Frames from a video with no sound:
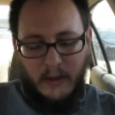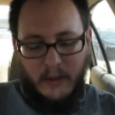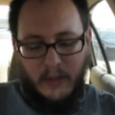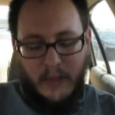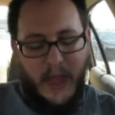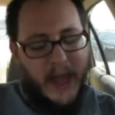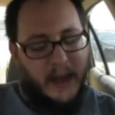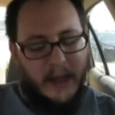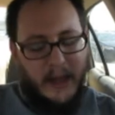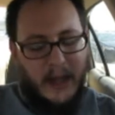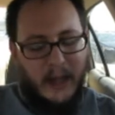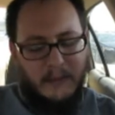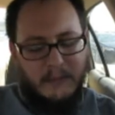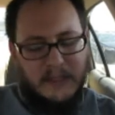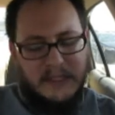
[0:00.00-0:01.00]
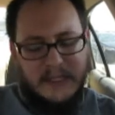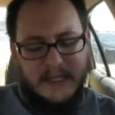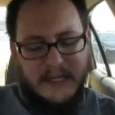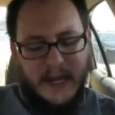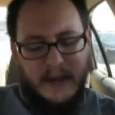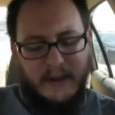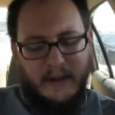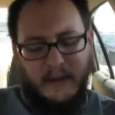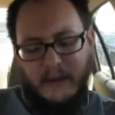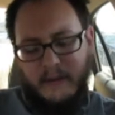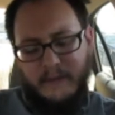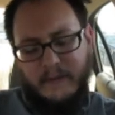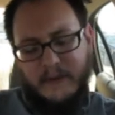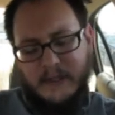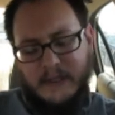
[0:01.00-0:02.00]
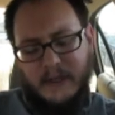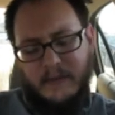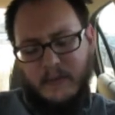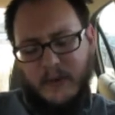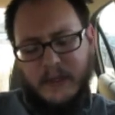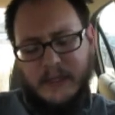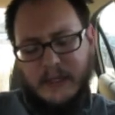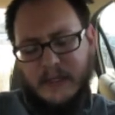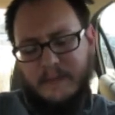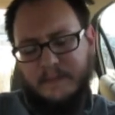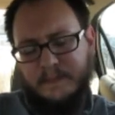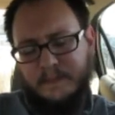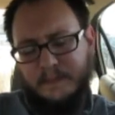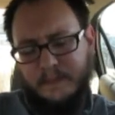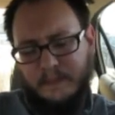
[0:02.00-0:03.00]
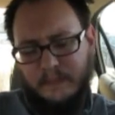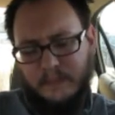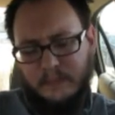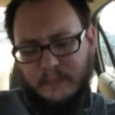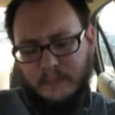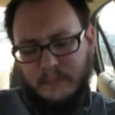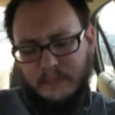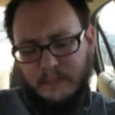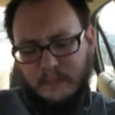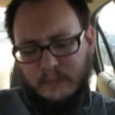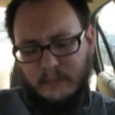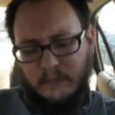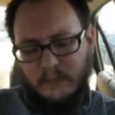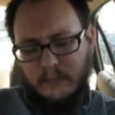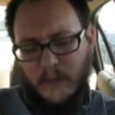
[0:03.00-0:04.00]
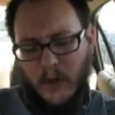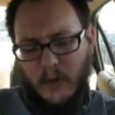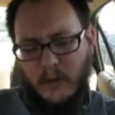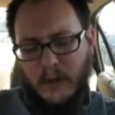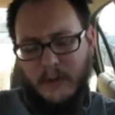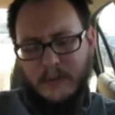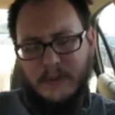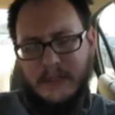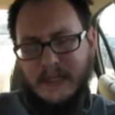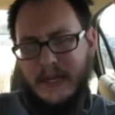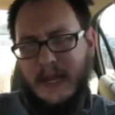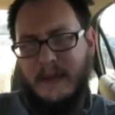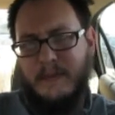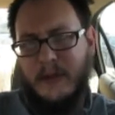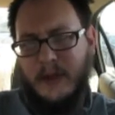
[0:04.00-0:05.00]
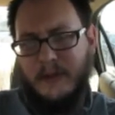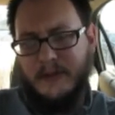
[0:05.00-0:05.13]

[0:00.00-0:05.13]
that name stuck for some reason. Or it was the name that you